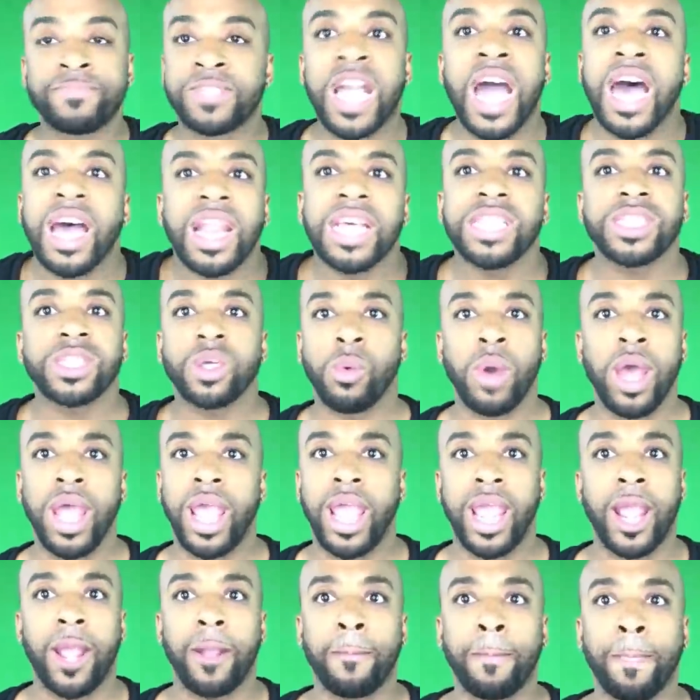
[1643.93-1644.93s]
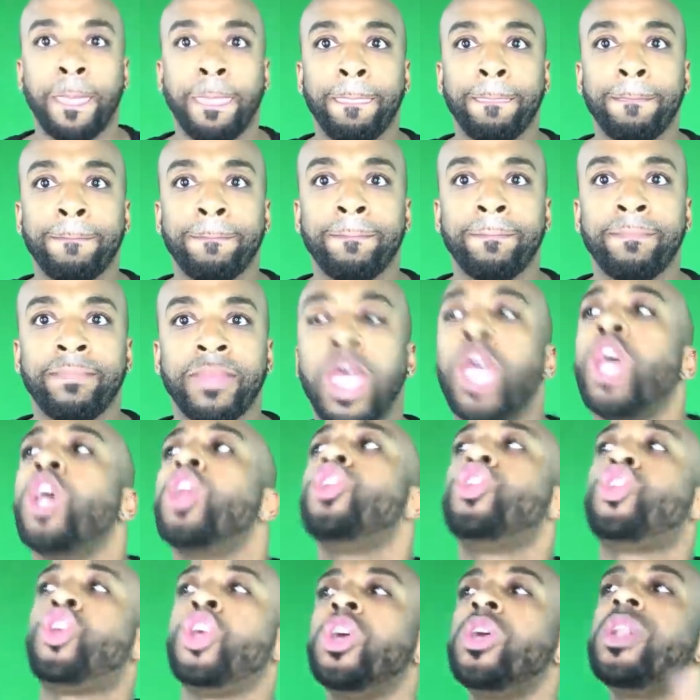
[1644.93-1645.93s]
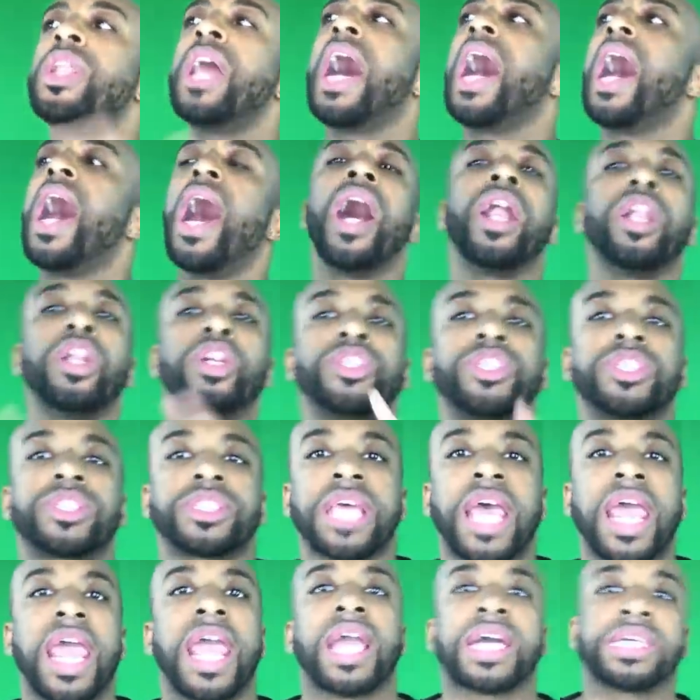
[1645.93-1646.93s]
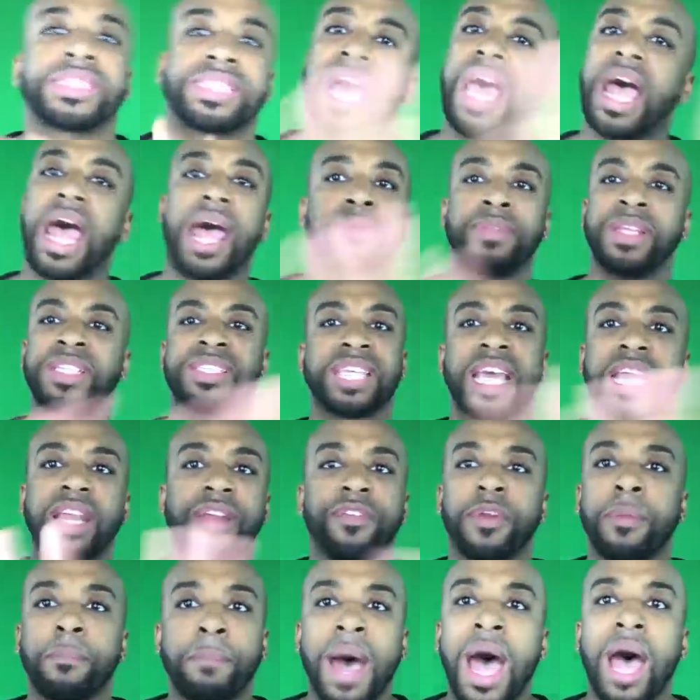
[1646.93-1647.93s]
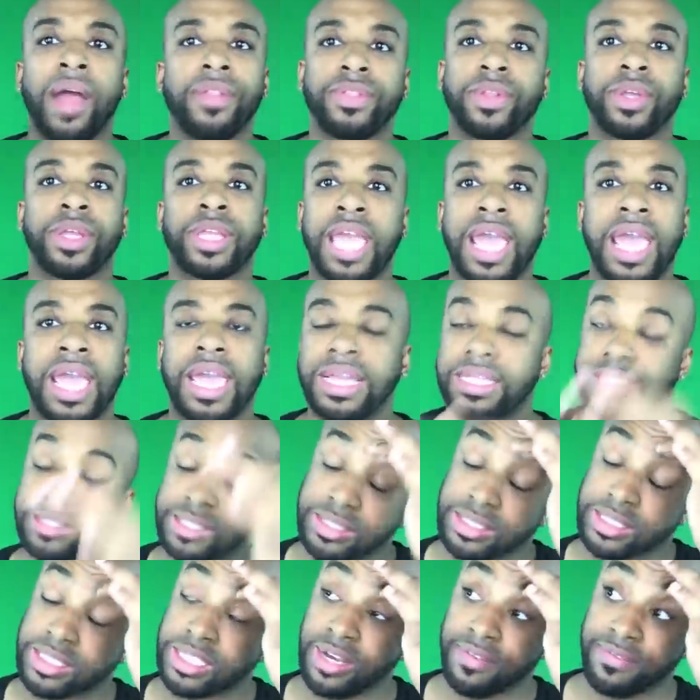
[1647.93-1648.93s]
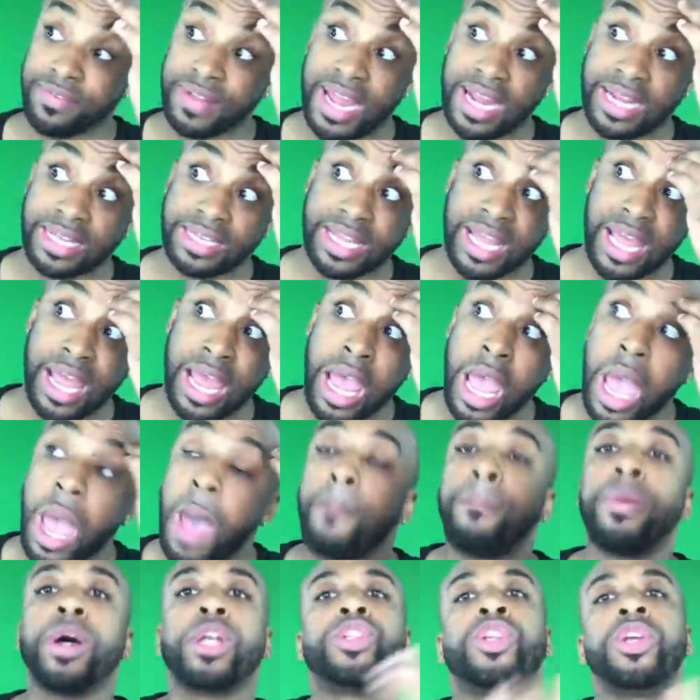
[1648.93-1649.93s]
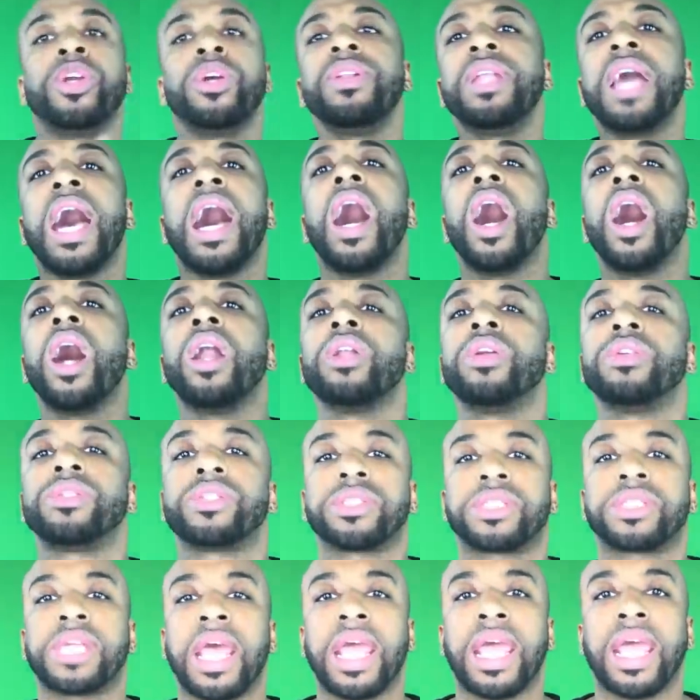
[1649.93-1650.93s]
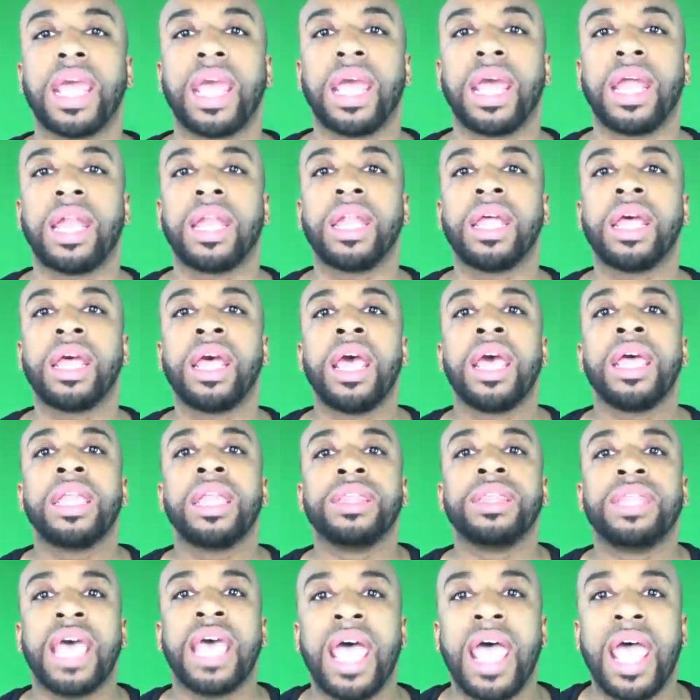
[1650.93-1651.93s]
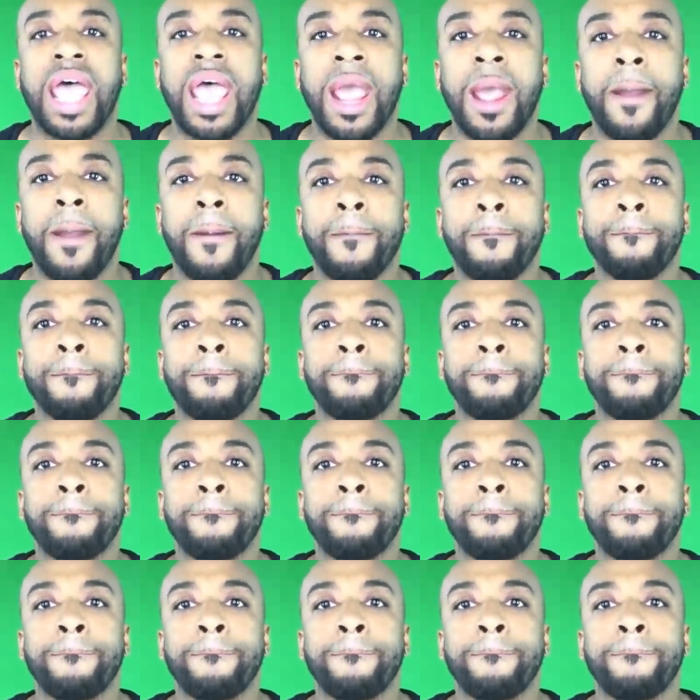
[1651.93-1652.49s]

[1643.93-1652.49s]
God has a way. Do you not understand? Because I this ain't even about the gays and stuff like that. But do you not understand that?